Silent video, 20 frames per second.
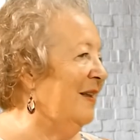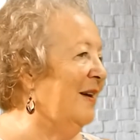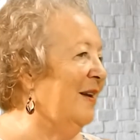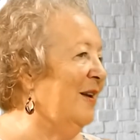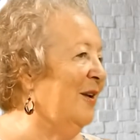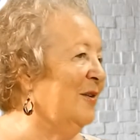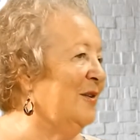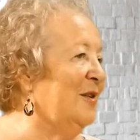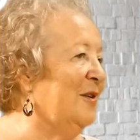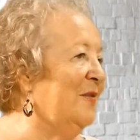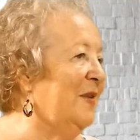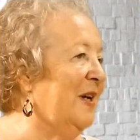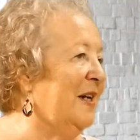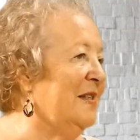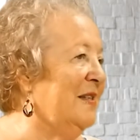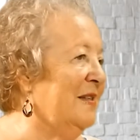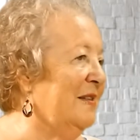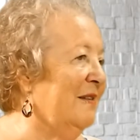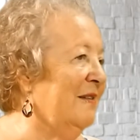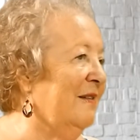a lot of that.
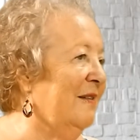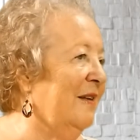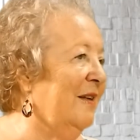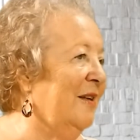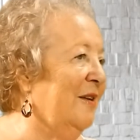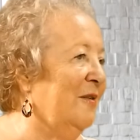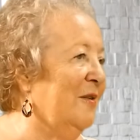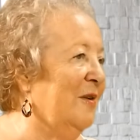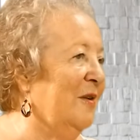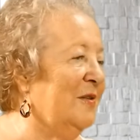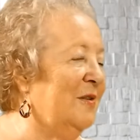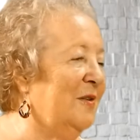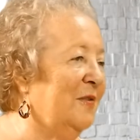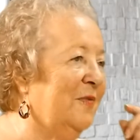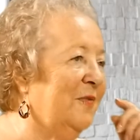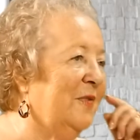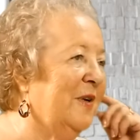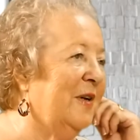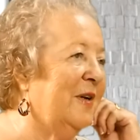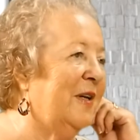You know, a lot
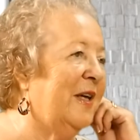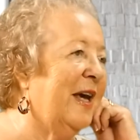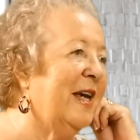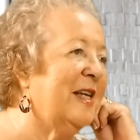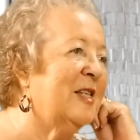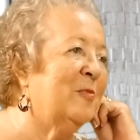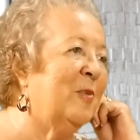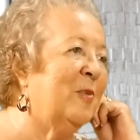of case